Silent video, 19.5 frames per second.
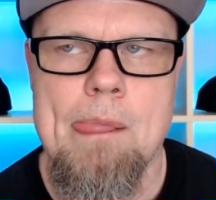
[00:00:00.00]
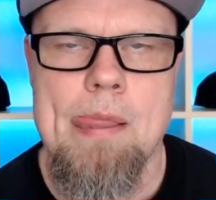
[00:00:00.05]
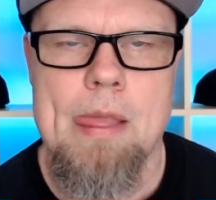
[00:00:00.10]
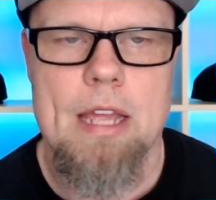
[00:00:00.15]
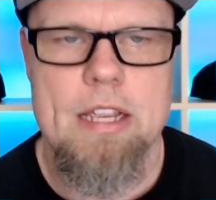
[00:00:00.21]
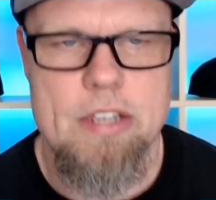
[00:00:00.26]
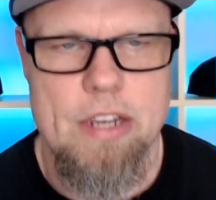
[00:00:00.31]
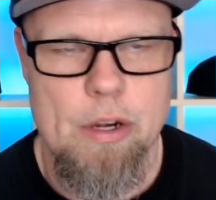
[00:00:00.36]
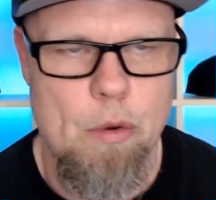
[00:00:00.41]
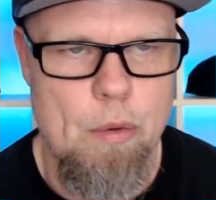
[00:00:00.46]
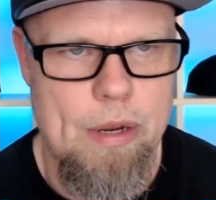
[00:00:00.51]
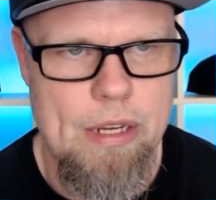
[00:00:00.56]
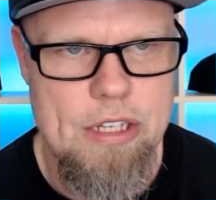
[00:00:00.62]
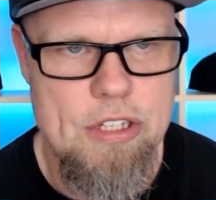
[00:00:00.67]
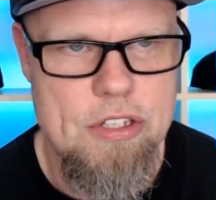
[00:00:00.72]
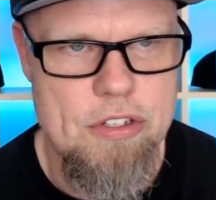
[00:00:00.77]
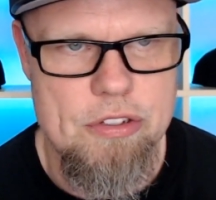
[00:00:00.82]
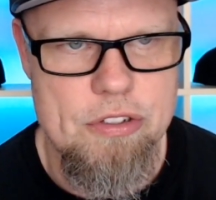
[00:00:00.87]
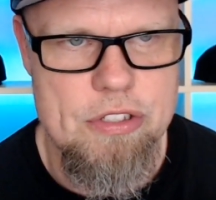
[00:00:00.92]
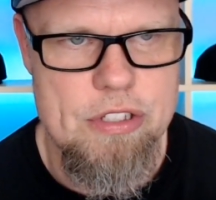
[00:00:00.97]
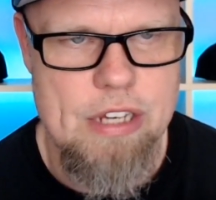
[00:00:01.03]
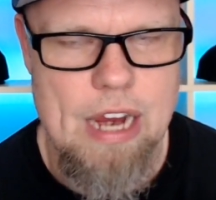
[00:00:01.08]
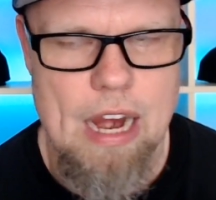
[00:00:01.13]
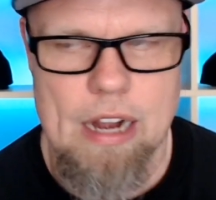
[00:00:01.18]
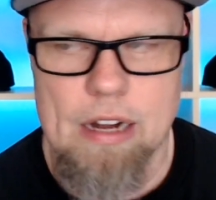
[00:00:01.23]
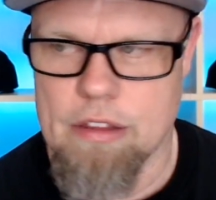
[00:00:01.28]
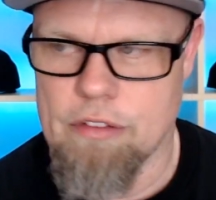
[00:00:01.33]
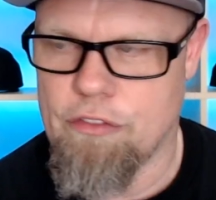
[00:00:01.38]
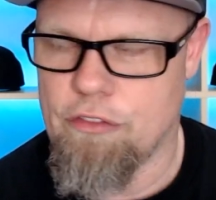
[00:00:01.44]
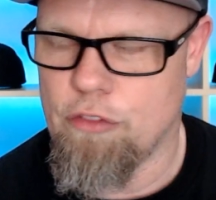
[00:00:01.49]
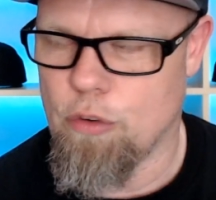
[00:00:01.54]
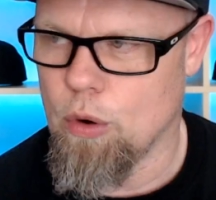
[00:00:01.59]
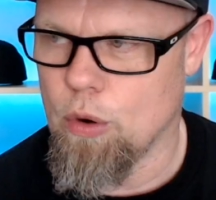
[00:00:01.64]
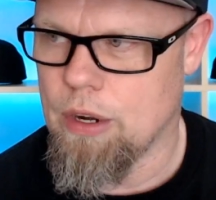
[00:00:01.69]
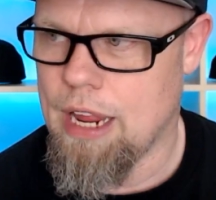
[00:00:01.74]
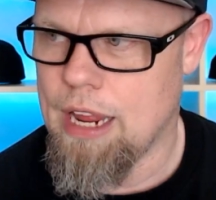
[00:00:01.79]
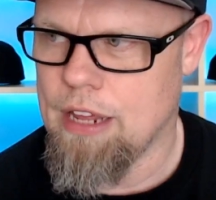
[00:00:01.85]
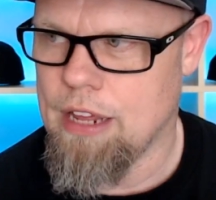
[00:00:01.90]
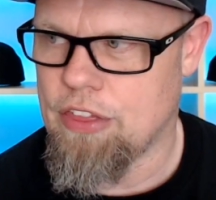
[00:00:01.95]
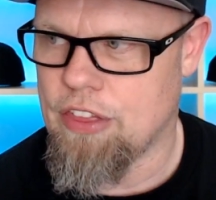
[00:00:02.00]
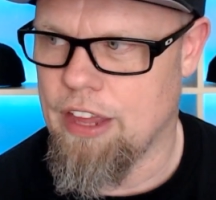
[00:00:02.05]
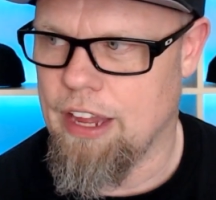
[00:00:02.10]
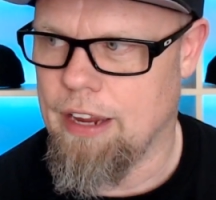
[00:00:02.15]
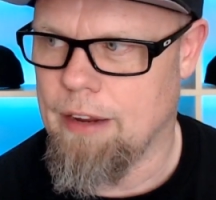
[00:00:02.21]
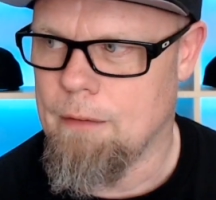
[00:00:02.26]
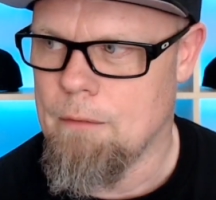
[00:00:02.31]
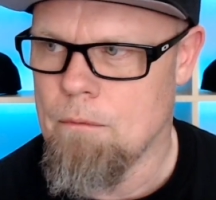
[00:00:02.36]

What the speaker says: Because I know Easter's kind of the 4 day thing.